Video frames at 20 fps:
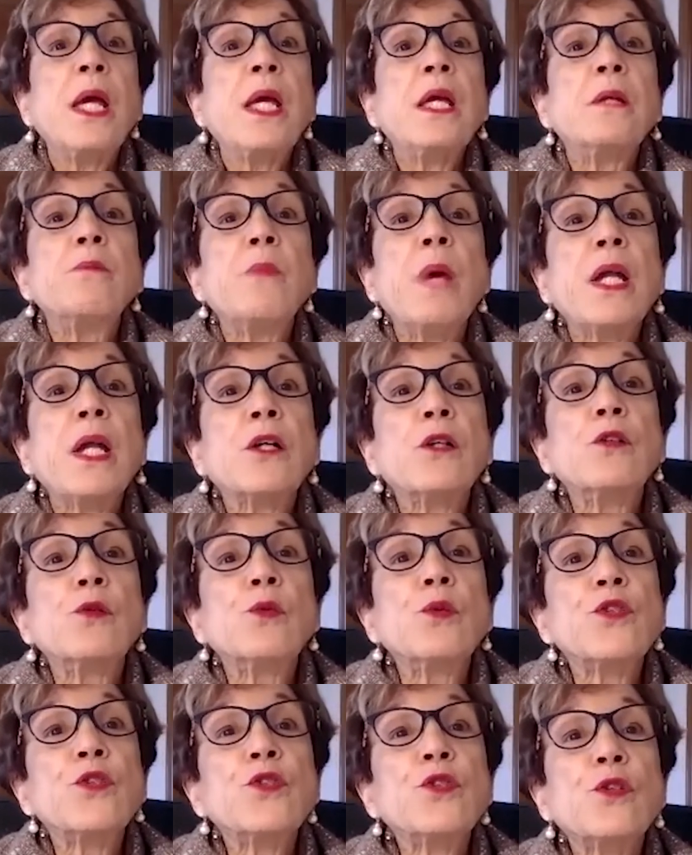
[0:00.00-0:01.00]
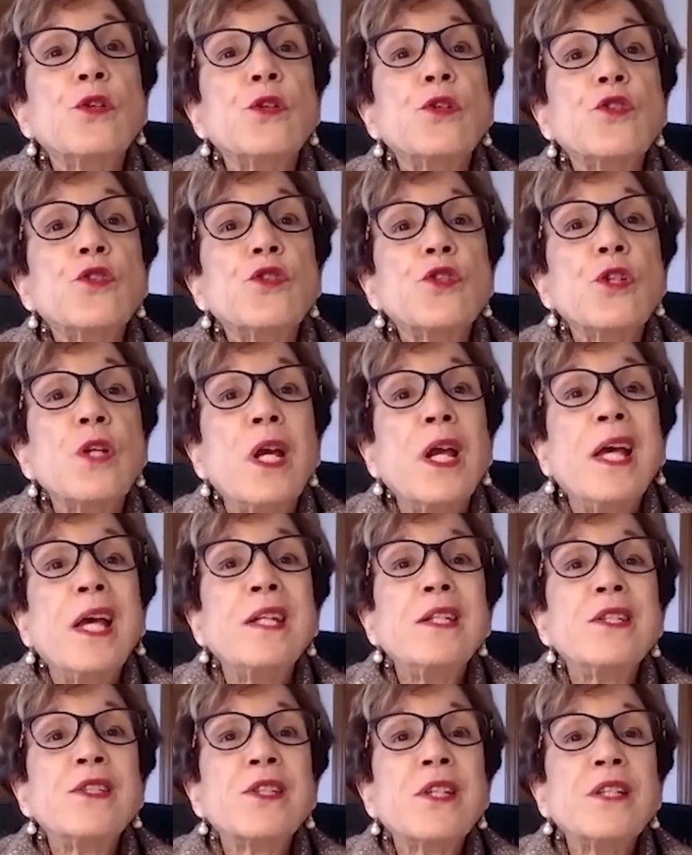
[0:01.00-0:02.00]
in medical research
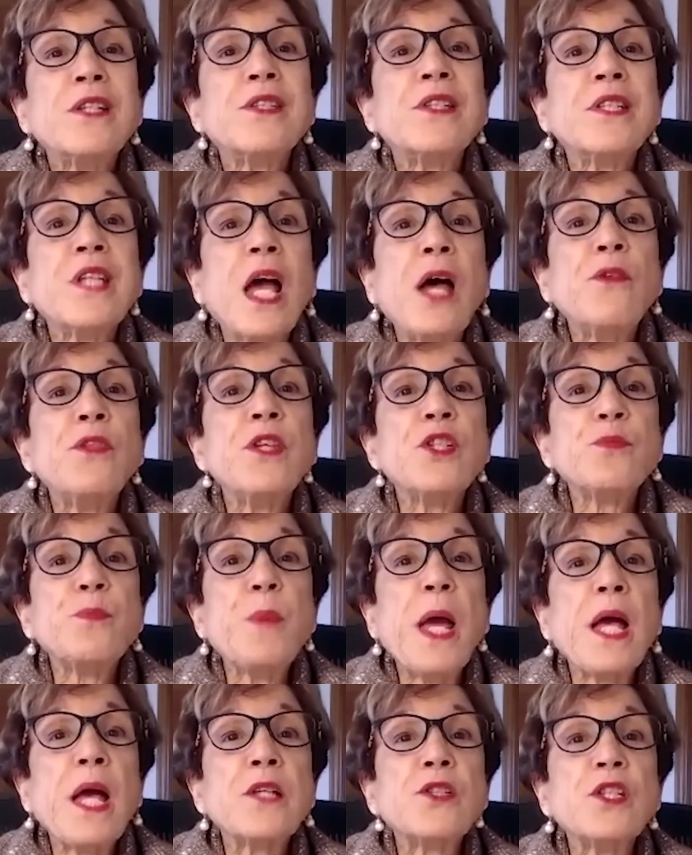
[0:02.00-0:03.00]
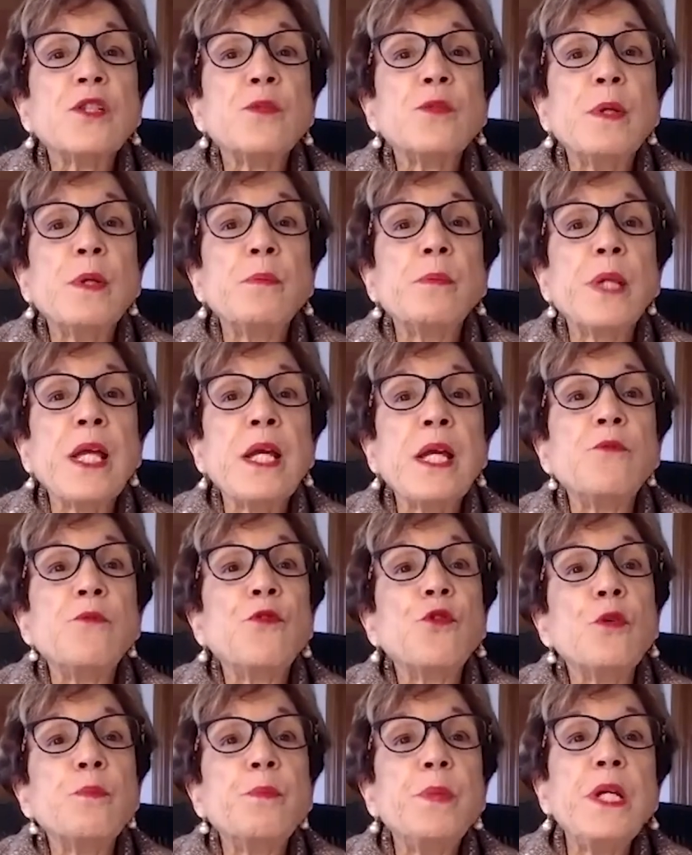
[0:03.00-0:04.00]
and discusses how this past has been blamed
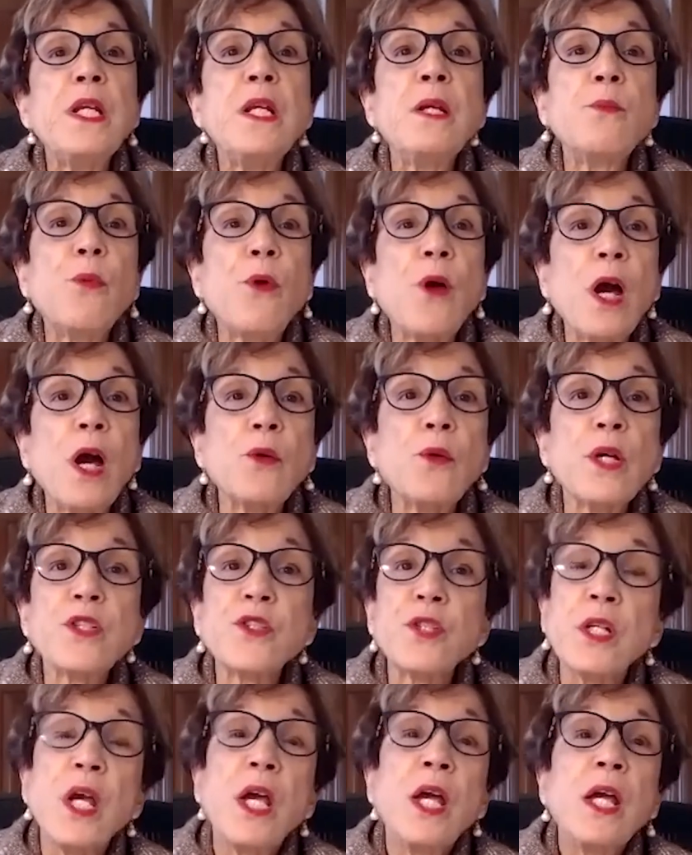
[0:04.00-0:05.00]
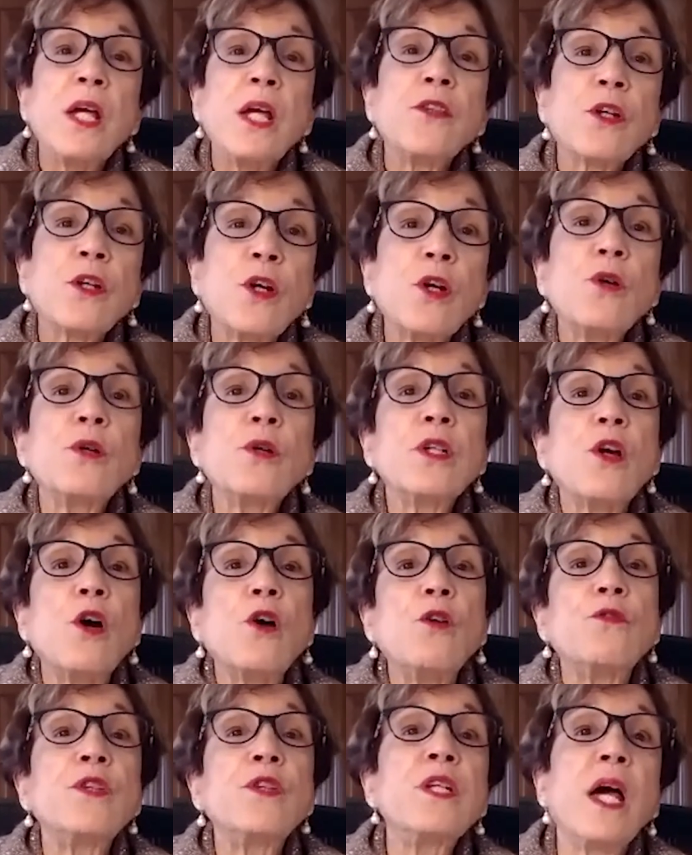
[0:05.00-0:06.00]
for impeding progress in the current
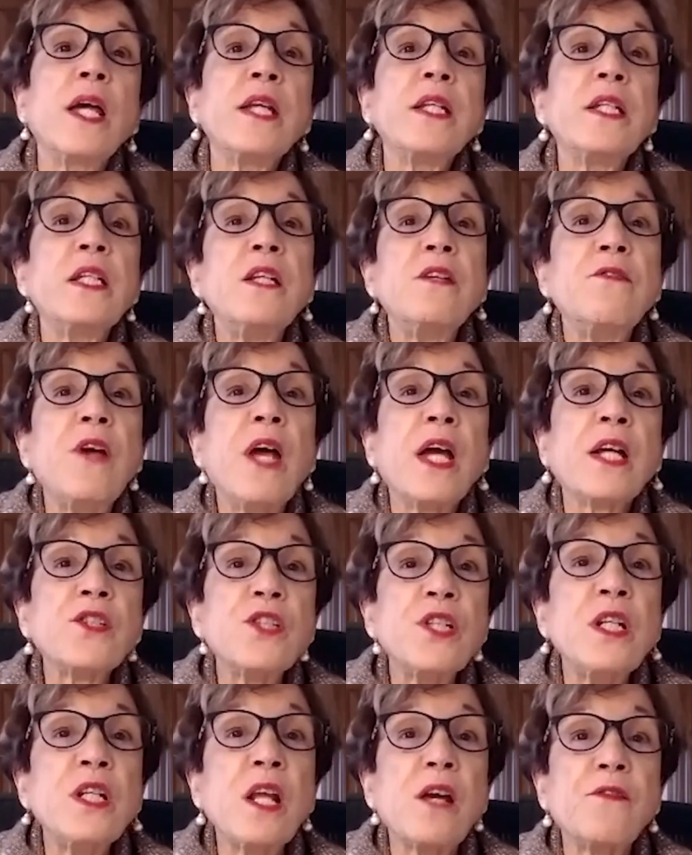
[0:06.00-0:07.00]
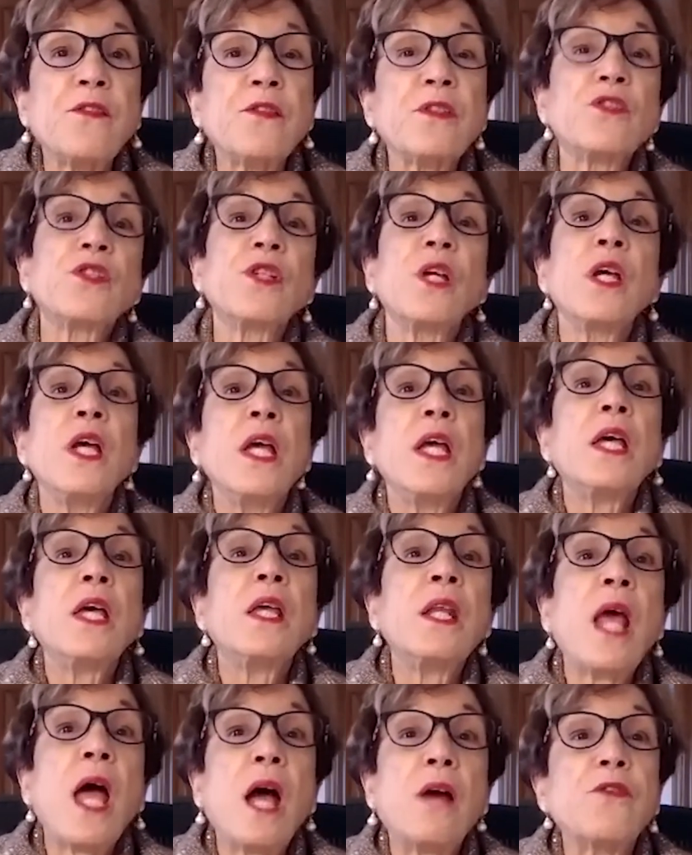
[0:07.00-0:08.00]
COVID-19 vaccine efforts
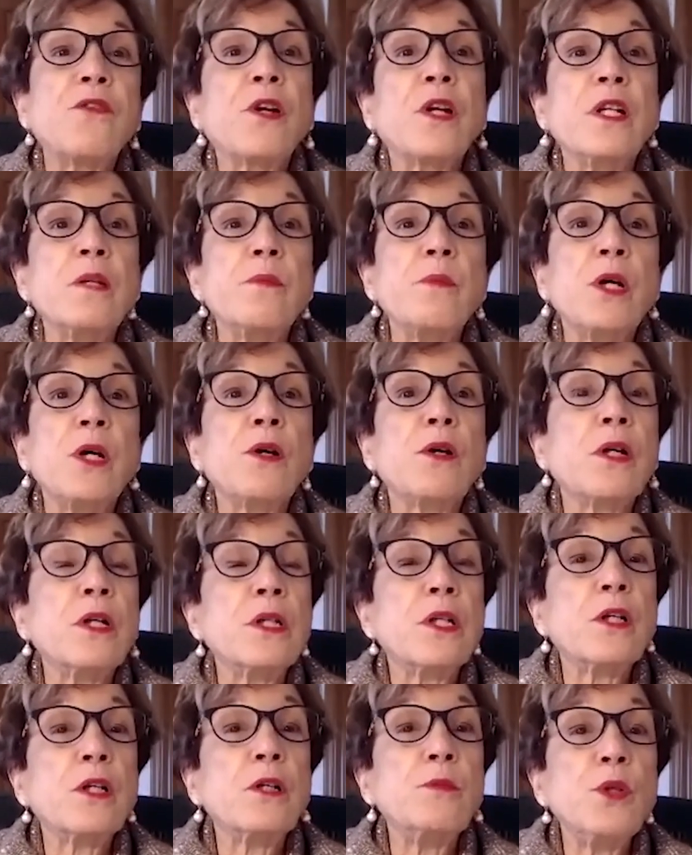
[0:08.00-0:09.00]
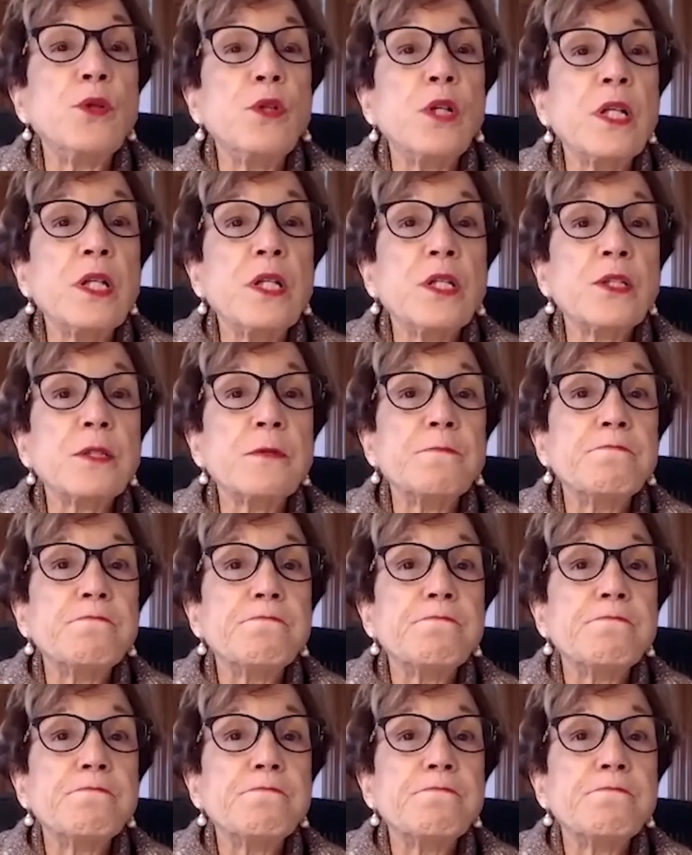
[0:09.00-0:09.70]
in African American communities.